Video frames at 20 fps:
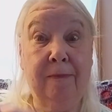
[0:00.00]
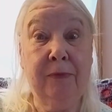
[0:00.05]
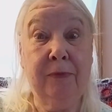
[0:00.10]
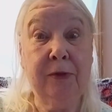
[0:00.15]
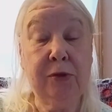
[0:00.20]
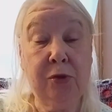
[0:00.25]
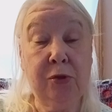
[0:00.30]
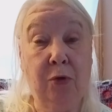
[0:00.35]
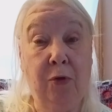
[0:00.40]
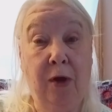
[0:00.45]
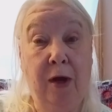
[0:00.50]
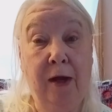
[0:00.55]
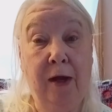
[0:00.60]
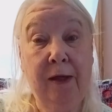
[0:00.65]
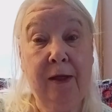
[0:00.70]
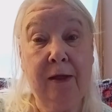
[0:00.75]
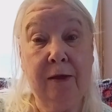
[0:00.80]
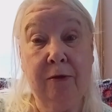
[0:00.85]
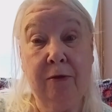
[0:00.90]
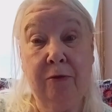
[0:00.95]
so I
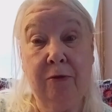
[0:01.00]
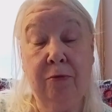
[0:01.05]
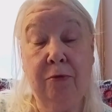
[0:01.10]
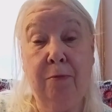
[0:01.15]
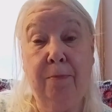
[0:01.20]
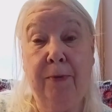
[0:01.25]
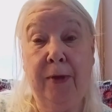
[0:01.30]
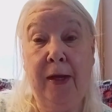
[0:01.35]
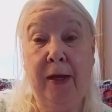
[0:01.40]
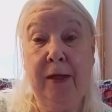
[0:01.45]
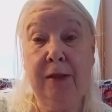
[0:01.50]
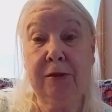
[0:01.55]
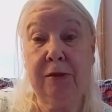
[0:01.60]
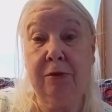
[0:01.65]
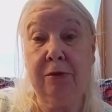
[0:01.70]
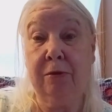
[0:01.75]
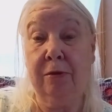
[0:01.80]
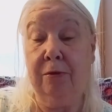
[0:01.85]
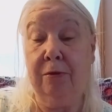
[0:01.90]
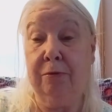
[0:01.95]
can do the backs of
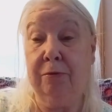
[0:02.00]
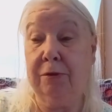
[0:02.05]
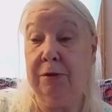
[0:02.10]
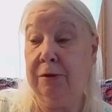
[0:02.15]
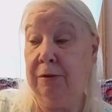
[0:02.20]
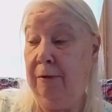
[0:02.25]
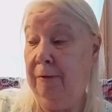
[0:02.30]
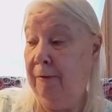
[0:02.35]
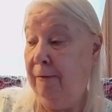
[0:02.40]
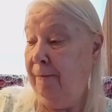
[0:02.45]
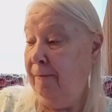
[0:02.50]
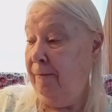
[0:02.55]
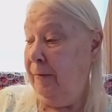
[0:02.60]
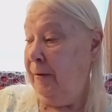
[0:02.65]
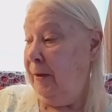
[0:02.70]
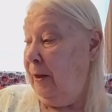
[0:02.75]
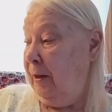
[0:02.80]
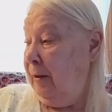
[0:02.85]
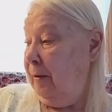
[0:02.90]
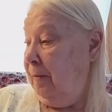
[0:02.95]
those.
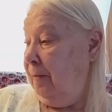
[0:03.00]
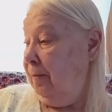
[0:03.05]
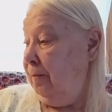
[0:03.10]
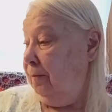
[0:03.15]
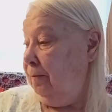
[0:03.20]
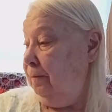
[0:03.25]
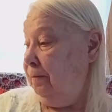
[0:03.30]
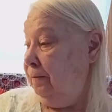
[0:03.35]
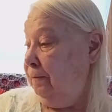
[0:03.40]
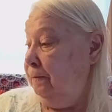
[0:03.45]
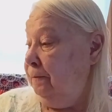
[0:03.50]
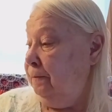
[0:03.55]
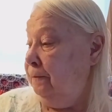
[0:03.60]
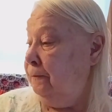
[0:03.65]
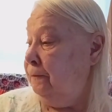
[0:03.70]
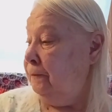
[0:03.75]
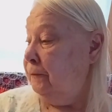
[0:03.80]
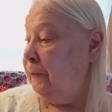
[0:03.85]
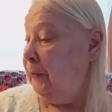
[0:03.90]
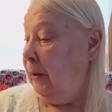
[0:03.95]

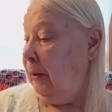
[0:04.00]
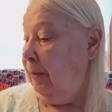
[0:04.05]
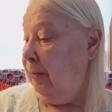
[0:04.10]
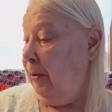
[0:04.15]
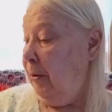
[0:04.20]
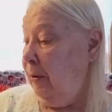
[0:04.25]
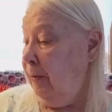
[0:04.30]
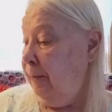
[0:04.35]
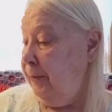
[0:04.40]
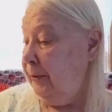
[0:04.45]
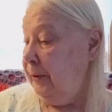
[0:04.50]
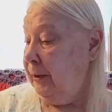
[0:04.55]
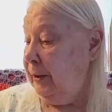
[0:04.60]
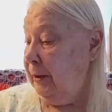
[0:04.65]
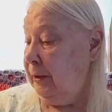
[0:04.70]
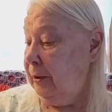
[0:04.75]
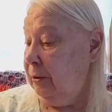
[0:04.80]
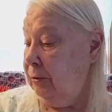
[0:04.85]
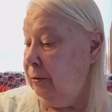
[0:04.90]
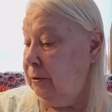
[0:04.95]
I'm hoping to
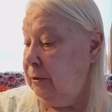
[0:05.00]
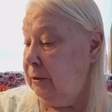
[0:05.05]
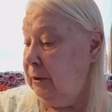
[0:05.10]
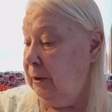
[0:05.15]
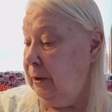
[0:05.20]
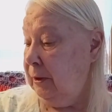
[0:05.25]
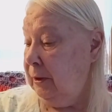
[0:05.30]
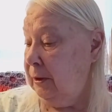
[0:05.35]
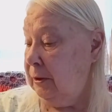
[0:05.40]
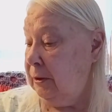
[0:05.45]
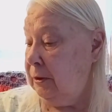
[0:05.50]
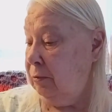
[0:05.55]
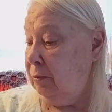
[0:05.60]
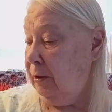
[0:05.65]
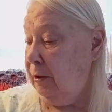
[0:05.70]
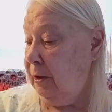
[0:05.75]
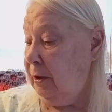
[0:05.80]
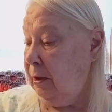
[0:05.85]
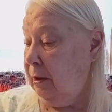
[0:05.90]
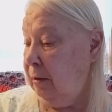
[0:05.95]
get those done this
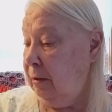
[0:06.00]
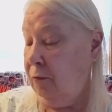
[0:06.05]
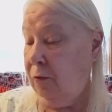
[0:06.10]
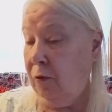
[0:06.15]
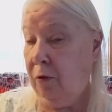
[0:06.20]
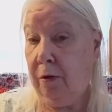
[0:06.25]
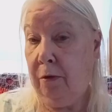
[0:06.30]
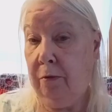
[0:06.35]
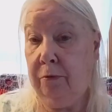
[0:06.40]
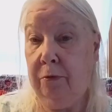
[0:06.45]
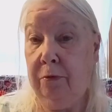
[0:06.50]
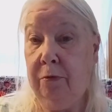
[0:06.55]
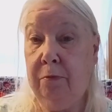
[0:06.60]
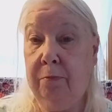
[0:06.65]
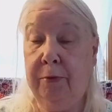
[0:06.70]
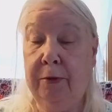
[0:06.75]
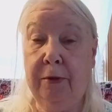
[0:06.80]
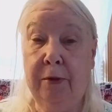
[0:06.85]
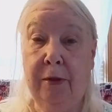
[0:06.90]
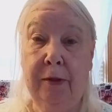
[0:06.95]
week and work a little
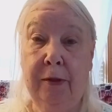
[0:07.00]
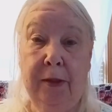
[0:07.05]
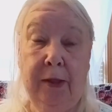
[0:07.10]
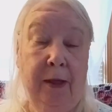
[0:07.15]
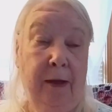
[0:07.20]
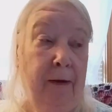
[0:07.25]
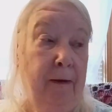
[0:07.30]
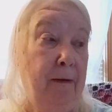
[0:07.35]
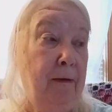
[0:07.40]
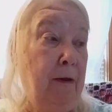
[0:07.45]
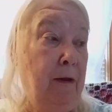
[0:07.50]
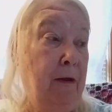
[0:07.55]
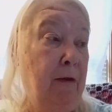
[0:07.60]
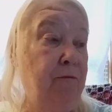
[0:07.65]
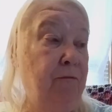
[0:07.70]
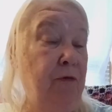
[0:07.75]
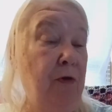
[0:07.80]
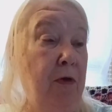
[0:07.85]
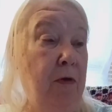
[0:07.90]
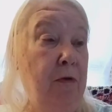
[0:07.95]
bit on that
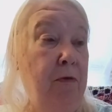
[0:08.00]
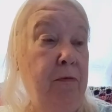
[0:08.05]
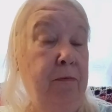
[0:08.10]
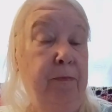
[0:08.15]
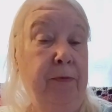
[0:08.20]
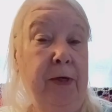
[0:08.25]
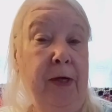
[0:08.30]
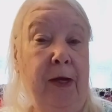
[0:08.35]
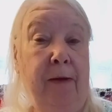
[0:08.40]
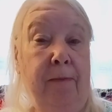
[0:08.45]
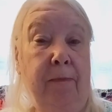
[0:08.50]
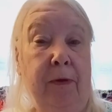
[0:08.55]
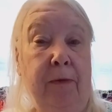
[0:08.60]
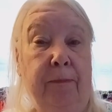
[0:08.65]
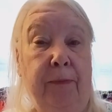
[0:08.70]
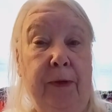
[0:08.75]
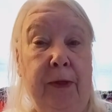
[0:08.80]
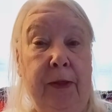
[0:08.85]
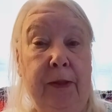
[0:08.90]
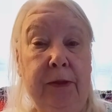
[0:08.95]
fall diamond
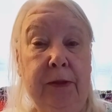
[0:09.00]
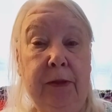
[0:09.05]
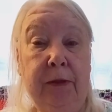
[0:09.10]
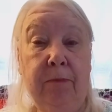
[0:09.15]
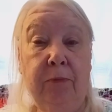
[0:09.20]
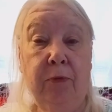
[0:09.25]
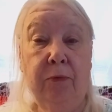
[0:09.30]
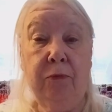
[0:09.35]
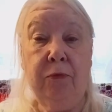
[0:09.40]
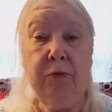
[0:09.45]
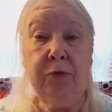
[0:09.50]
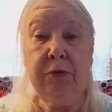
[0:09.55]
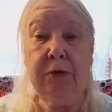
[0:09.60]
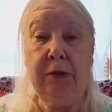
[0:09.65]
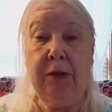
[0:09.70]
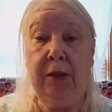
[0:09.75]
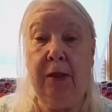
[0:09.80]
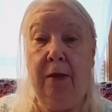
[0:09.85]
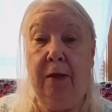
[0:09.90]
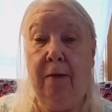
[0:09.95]
painting, but we'll
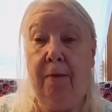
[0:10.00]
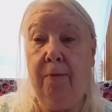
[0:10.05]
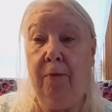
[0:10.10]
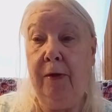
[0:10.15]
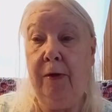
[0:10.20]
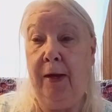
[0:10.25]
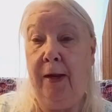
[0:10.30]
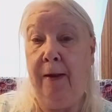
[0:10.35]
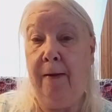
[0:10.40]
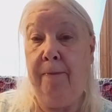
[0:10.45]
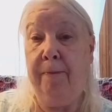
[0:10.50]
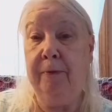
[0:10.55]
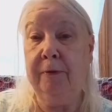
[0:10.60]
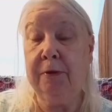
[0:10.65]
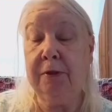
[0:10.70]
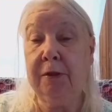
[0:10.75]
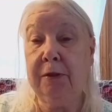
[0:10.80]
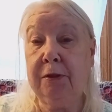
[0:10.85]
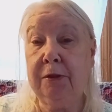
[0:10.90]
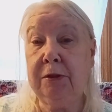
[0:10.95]
see what happens.
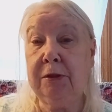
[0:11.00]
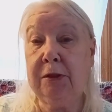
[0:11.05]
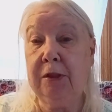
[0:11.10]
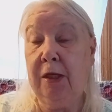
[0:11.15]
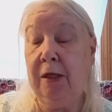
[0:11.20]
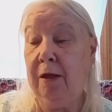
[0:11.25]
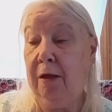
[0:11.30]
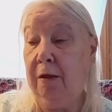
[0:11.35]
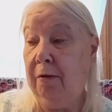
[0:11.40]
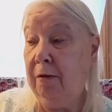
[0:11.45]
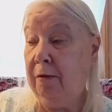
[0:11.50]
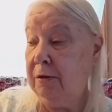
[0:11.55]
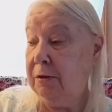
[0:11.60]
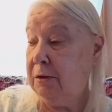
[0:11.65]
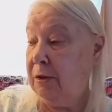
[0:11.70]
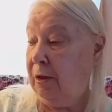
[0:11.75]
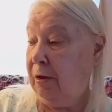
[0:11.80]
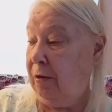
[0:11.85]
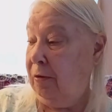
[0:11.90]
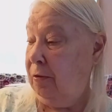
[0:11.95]
I just take it as
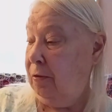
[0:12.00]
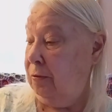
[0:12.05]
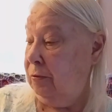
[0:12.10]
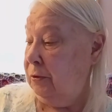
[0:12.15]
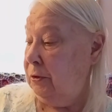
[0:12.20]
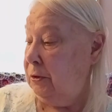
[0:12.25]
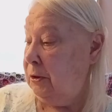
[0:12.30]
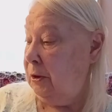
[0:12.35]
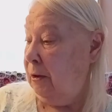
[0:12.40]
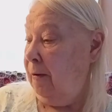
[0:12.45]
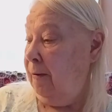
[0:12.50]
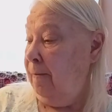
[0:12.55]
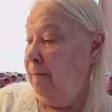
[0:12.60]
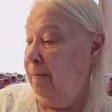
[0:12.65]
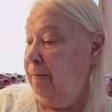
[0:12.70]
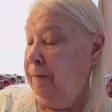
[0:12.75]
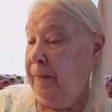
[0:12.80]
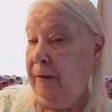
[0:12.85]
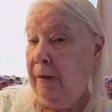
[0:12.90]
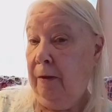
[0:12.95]
it goes.
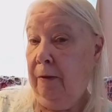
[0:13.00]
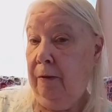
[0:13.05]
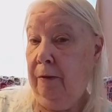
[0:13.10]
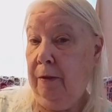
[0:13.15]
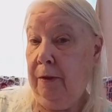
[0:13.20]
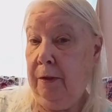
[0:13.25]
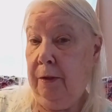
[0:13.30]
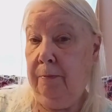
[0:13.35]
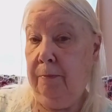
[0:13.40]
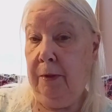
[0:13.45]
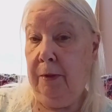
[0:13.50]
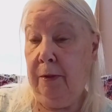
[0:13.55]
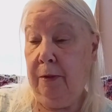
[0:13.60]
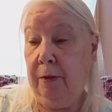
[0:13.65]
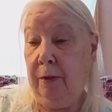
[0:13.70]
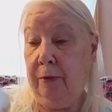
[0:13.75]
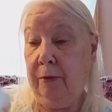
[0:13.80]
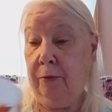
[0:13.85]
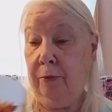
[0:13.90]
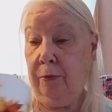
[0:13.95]
Get me
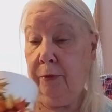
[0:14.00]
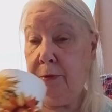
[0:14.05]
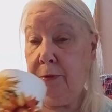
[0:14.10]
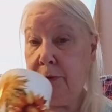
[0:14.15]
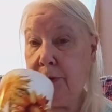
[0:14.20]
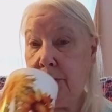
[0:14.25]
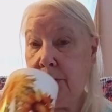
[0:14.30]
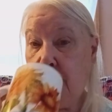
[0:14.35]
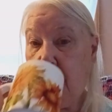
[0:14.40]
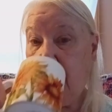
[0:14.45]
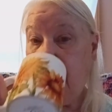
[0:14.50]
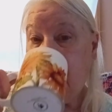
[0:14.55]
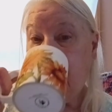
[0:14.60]
another little sip.